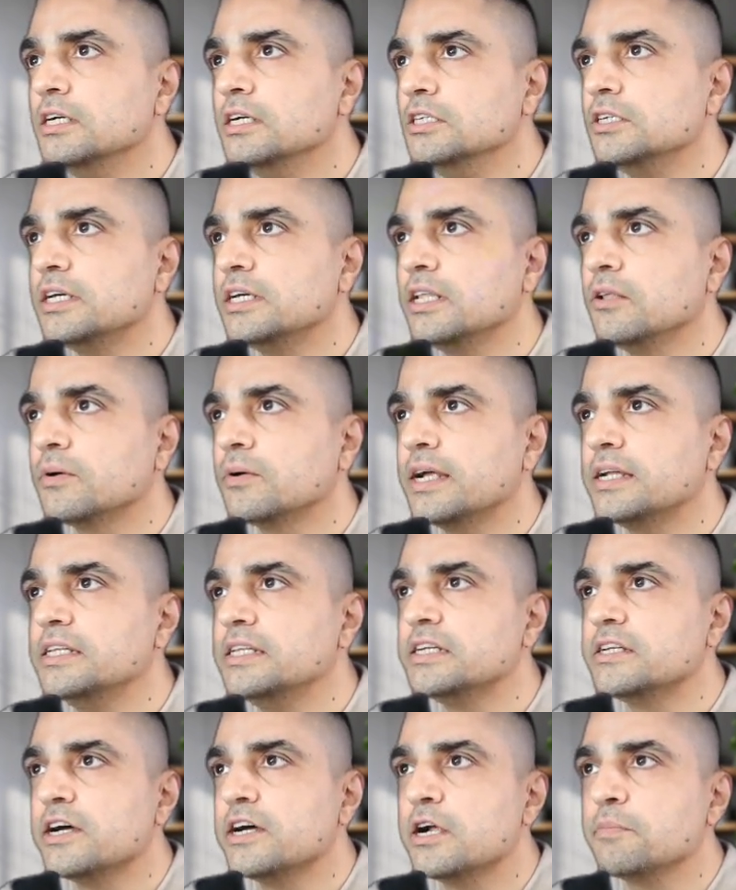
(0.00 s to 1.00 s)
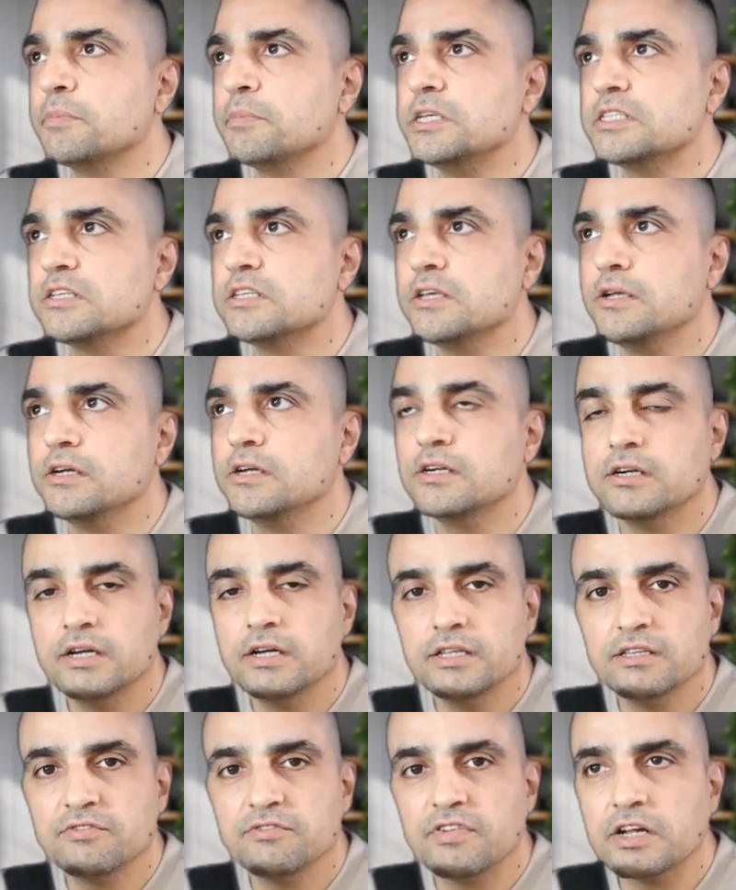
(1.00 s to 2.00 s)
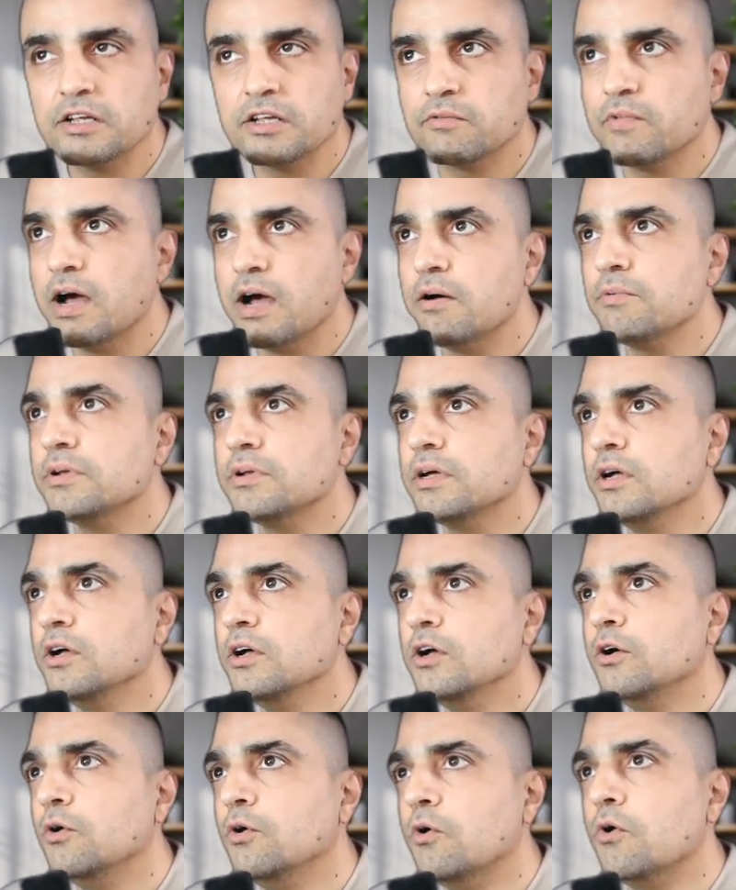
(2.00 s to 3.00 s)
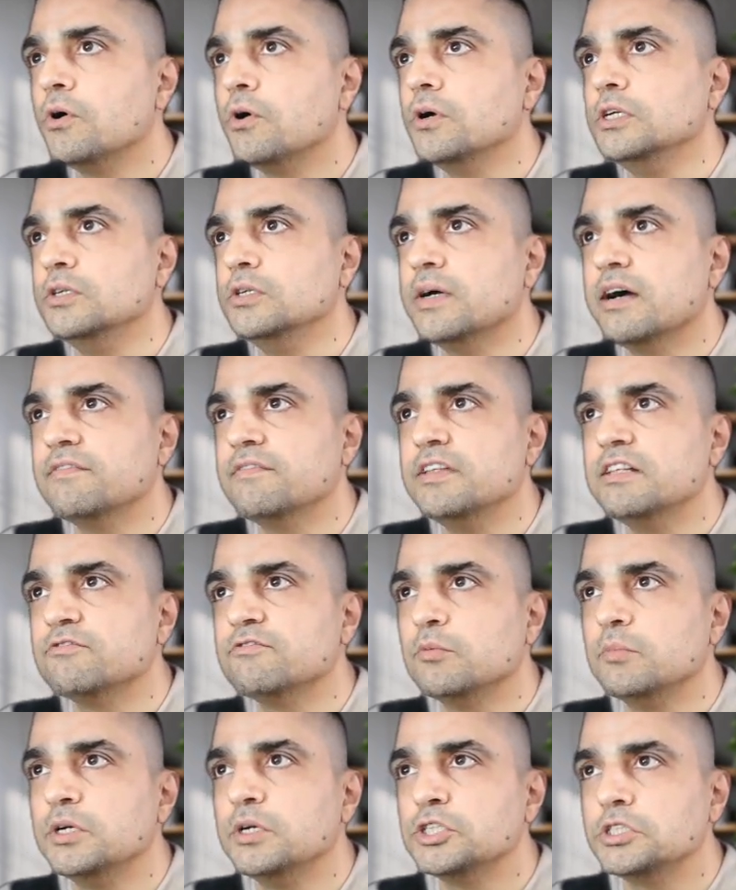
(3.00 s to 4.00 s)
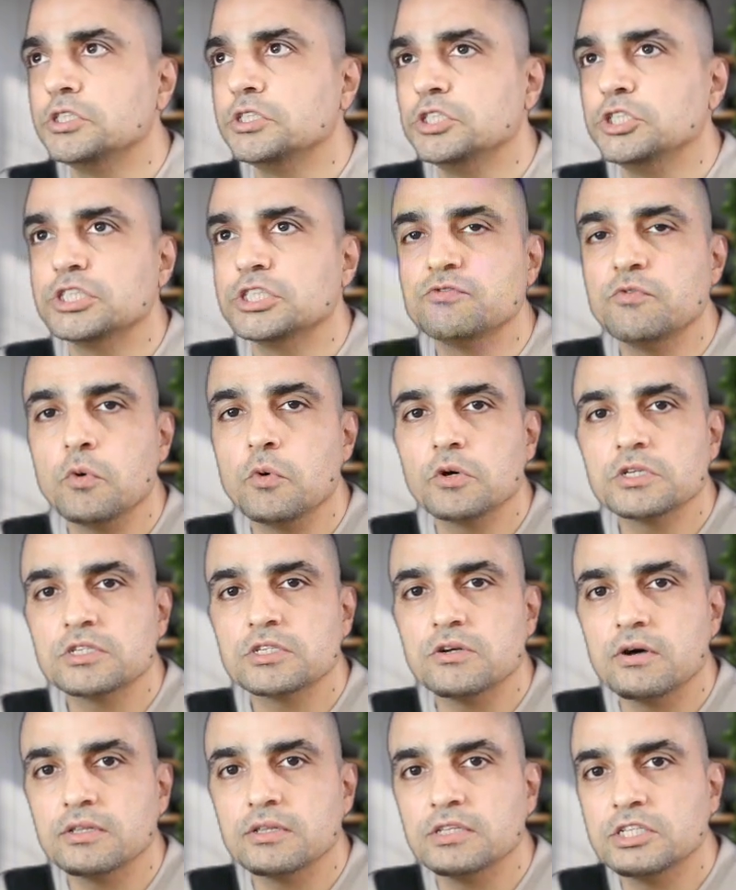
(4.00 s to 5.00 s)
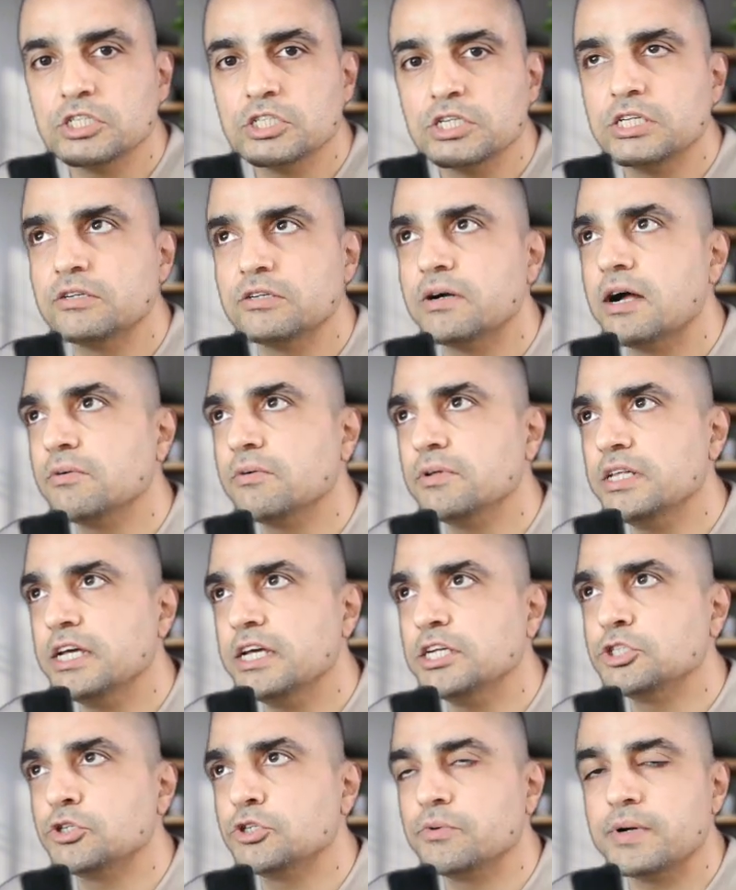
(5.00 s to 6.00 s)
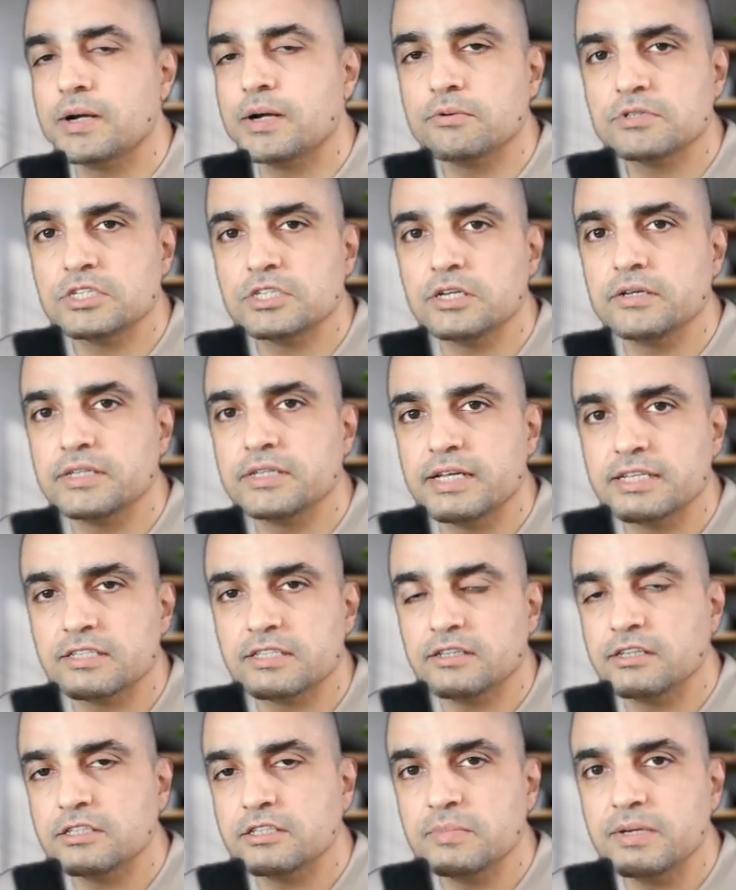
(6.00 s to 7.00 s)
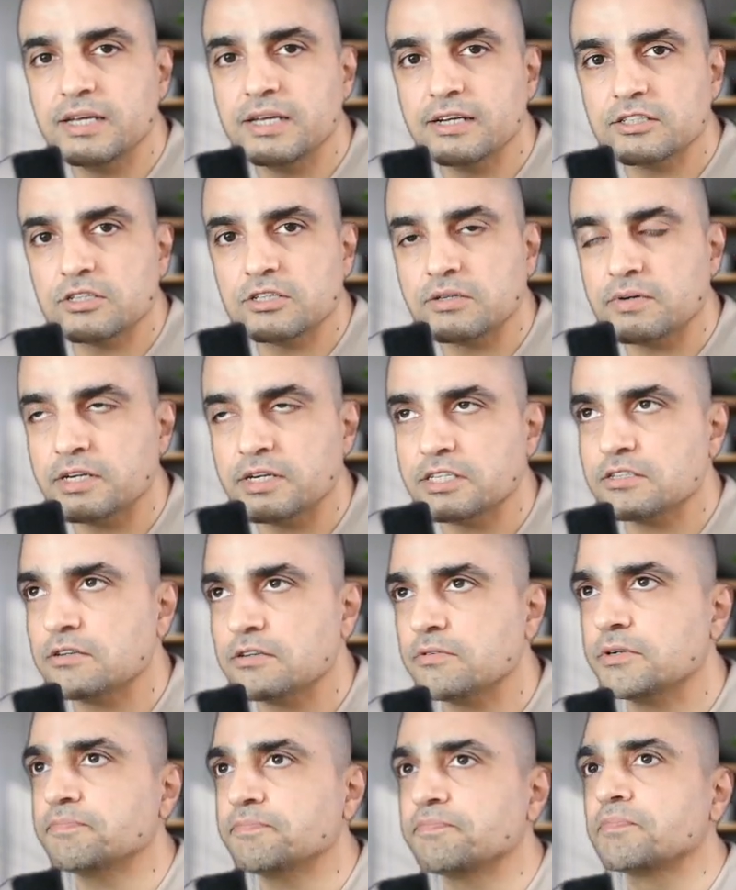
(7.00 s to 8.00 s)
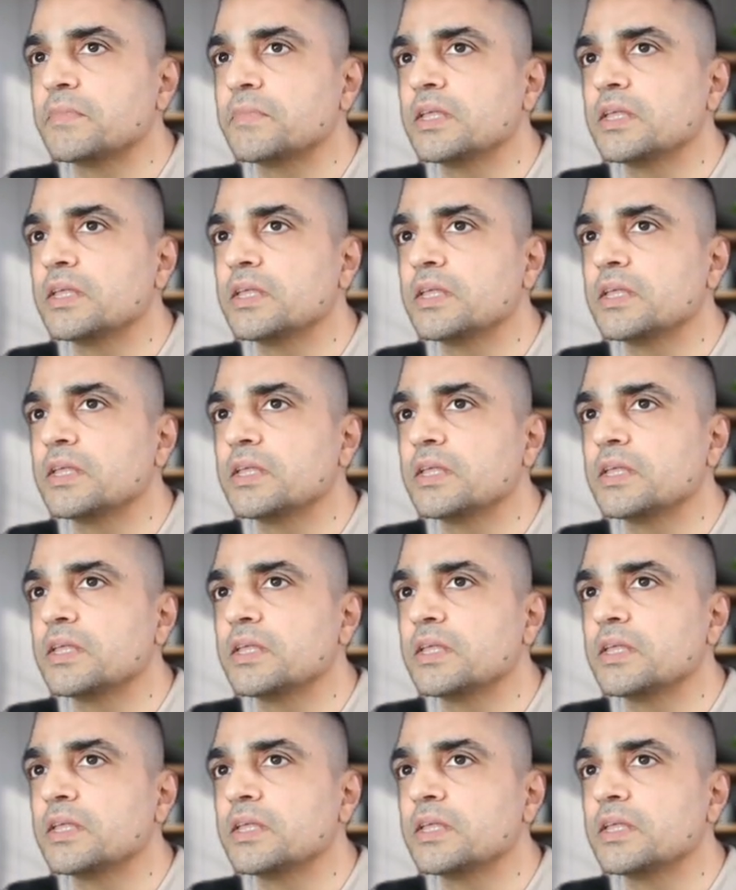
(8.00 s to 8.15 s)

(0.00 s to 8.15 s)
You can look at the entire piece here in the funding round, or you have the information to just focus on the seed round, the angel round, Series A, Series B, etc., etc.